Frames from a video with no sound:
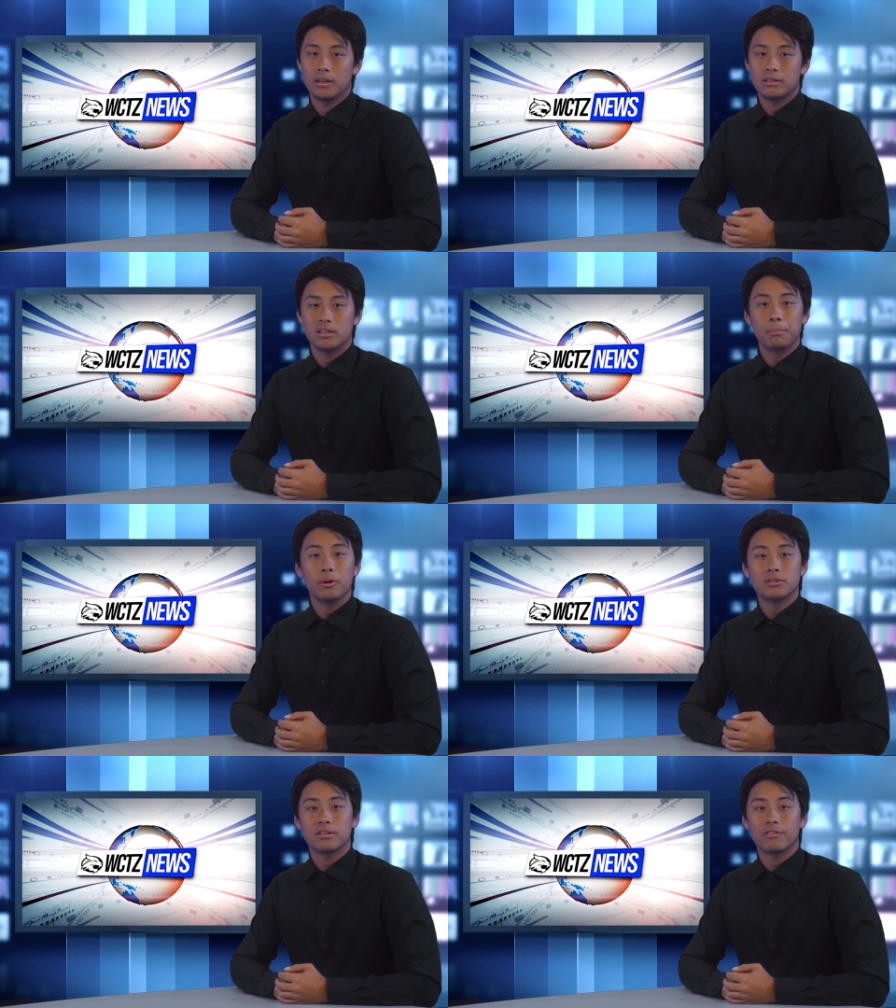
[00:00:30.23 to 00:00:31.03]
See
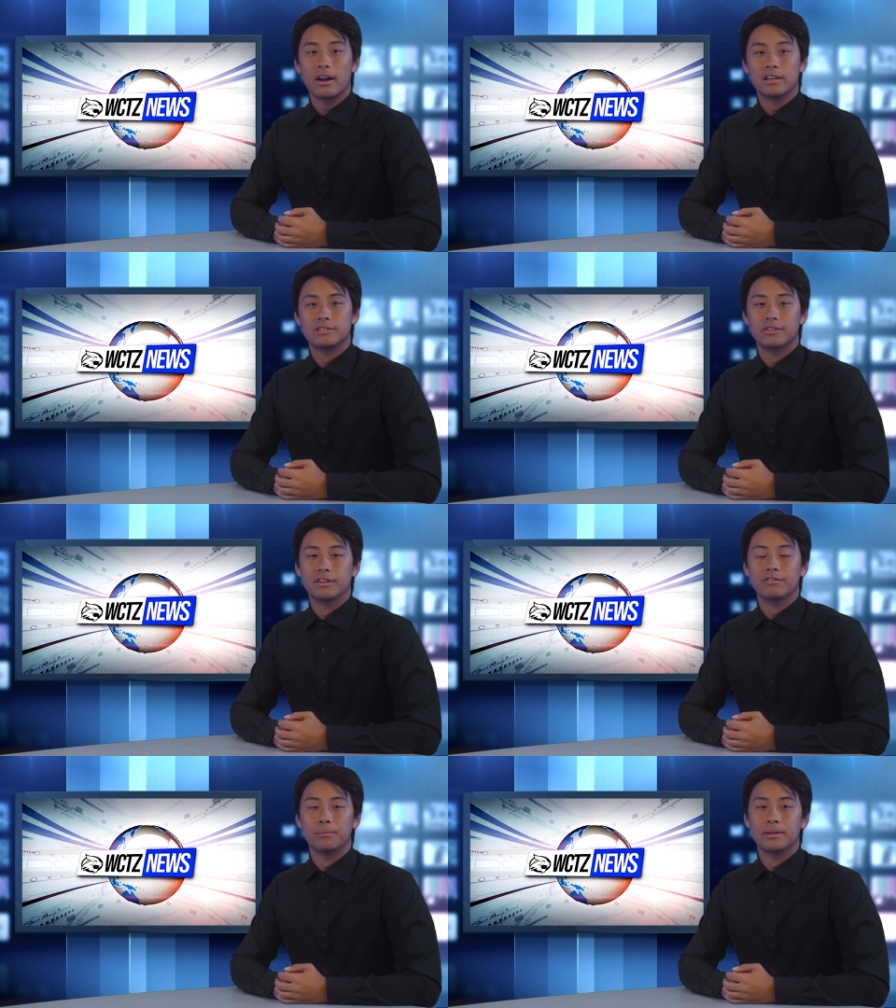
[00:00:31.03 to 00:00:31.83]
posted flyers for
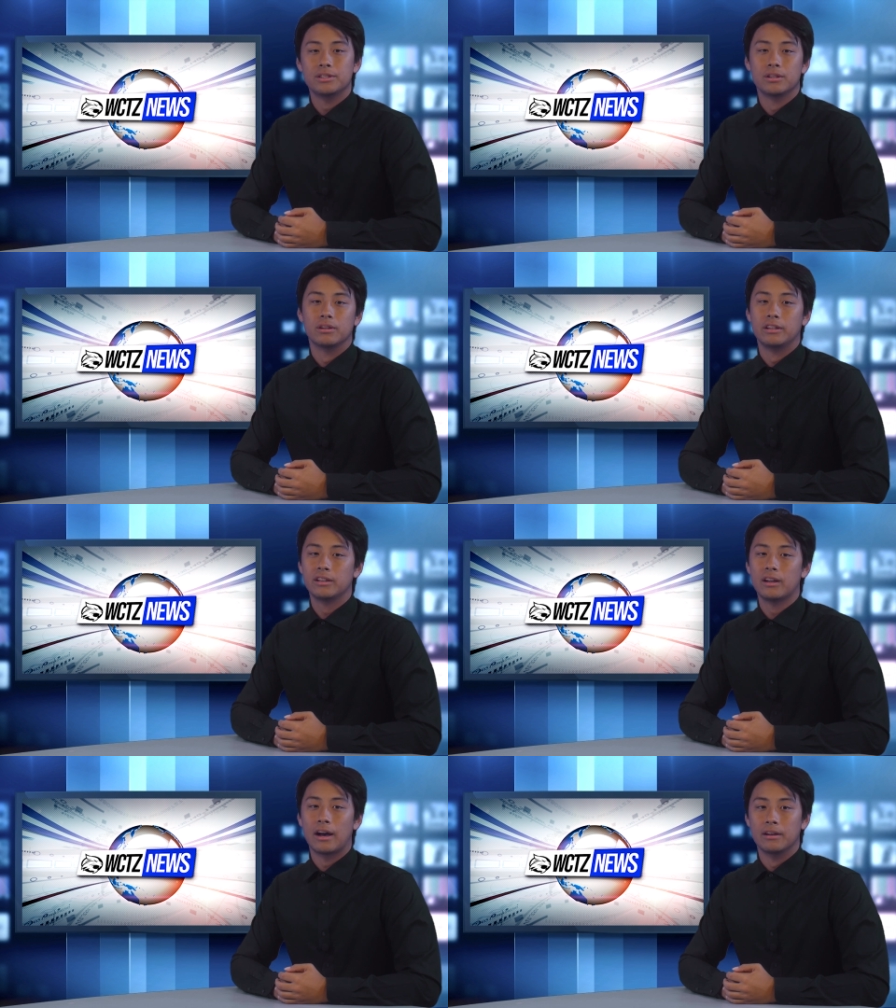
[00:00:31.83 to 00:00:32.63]
information on
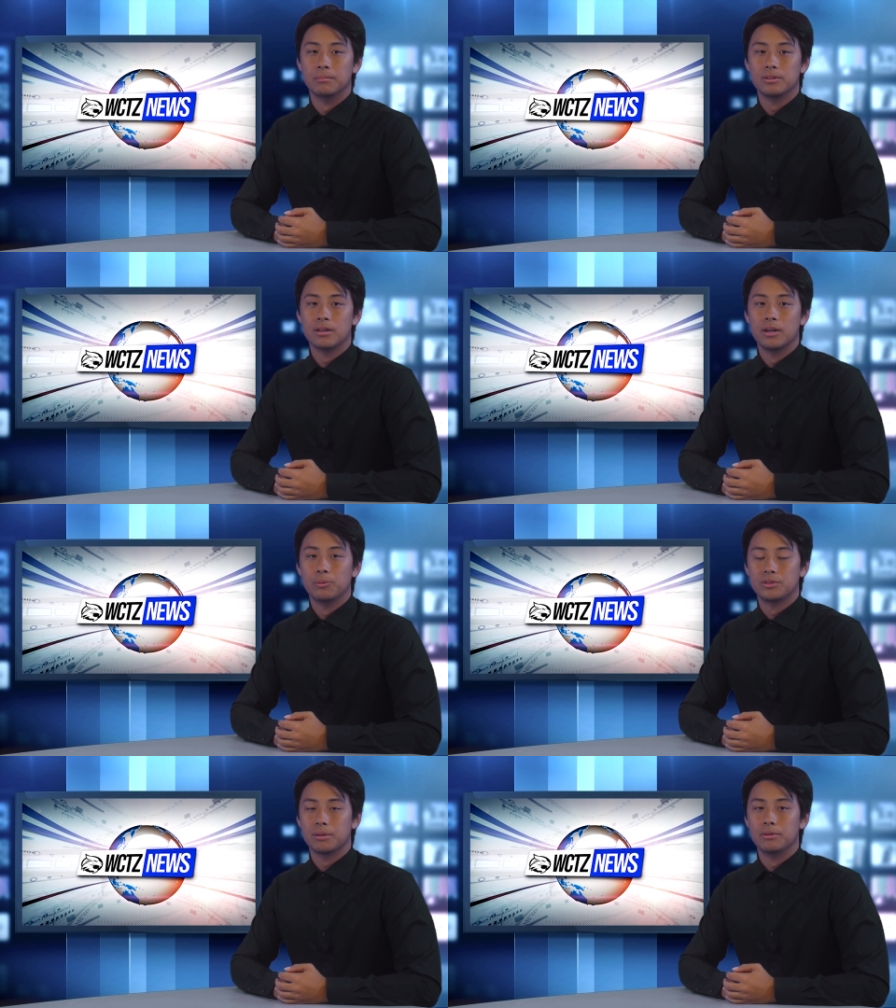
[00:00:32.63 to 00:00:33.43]
needed items,
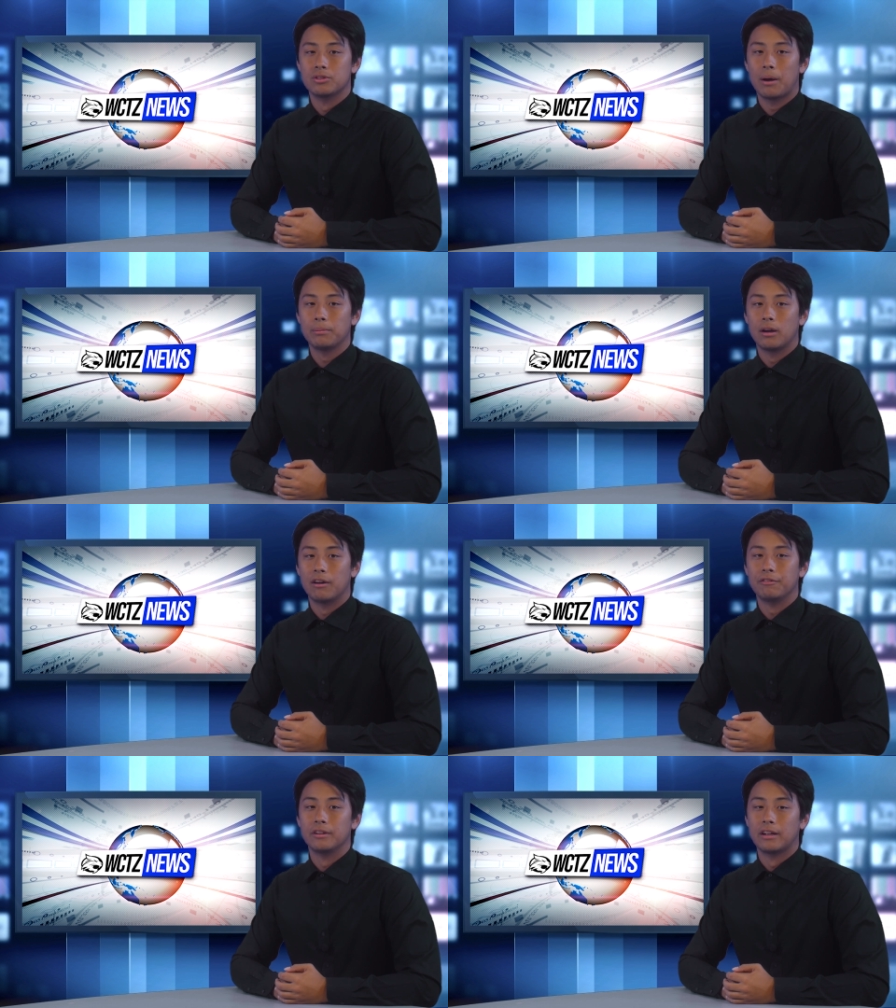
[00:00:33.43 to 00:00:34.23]
which can be dropped
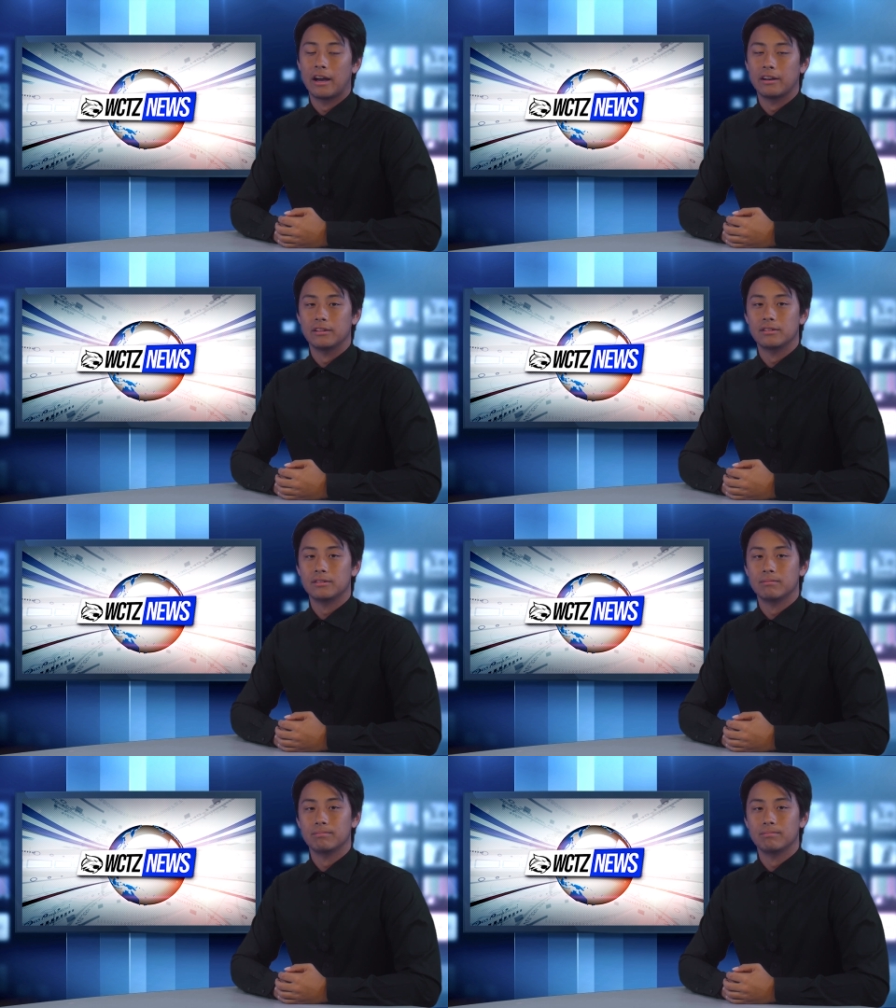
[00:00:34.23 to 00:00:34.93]
off in guidance.